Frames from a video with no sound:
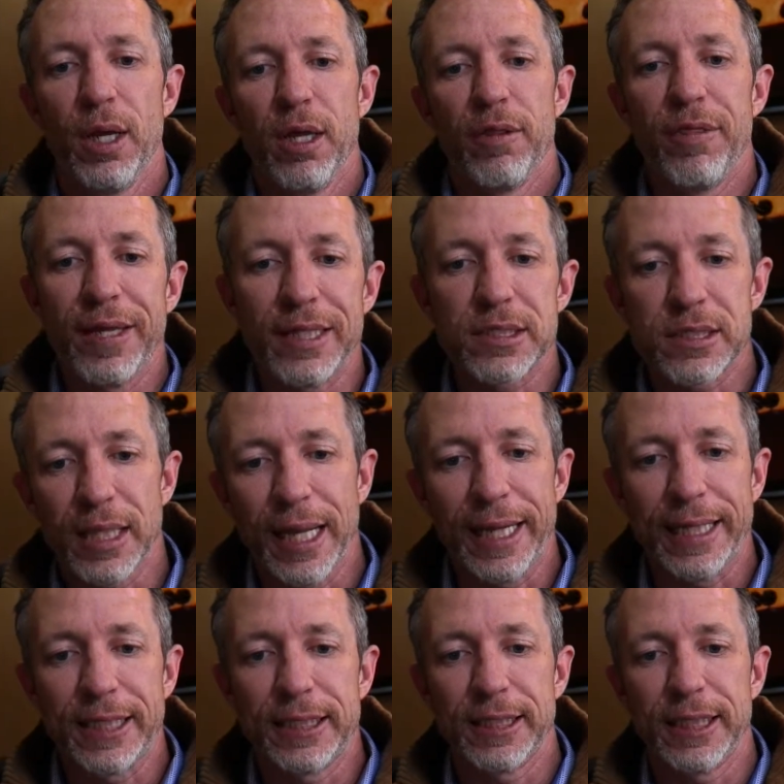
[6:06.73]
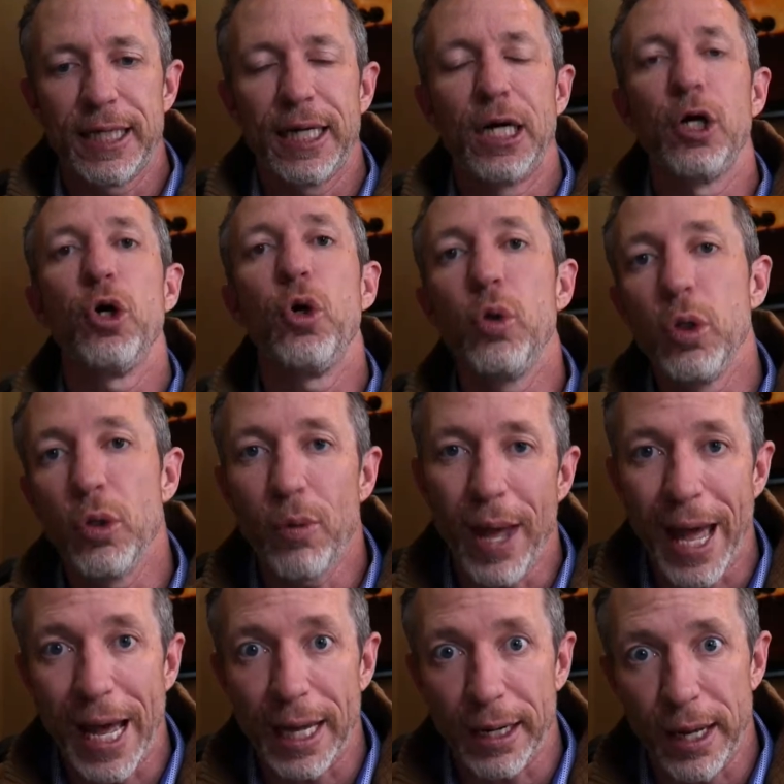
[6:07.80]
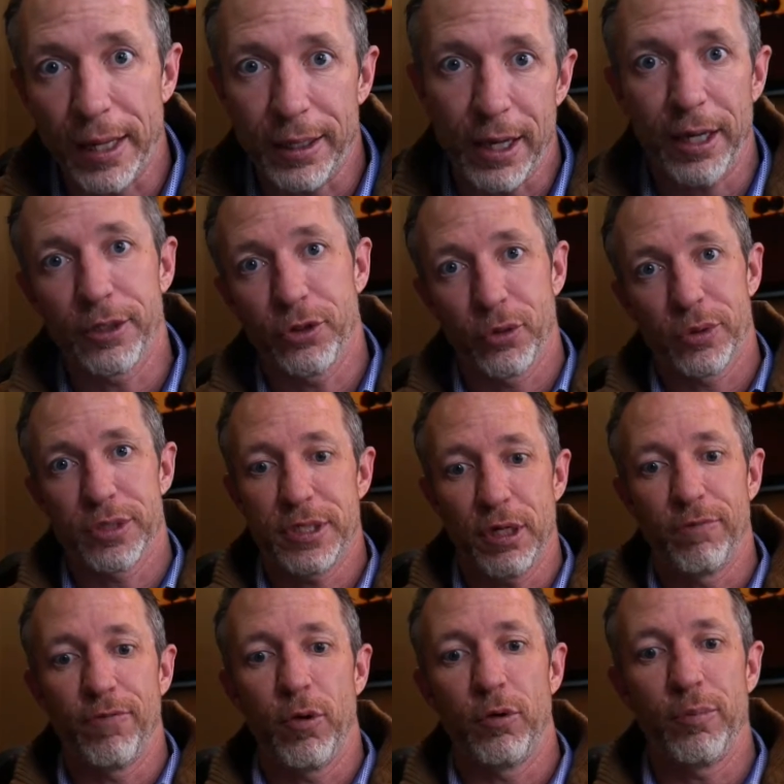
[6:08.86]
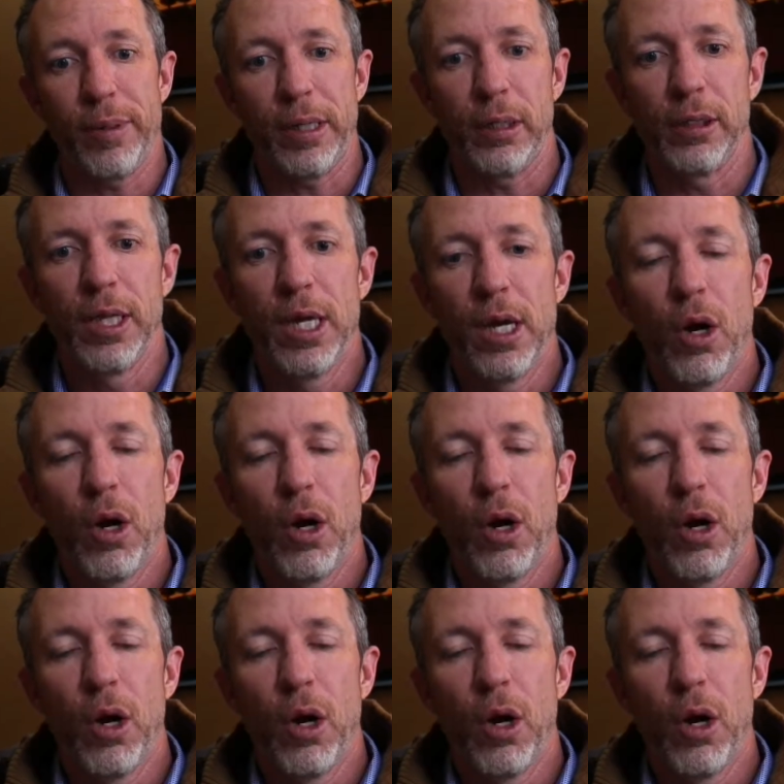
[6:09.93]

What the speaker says: Things like a Hulu add-on on your cell phone bill,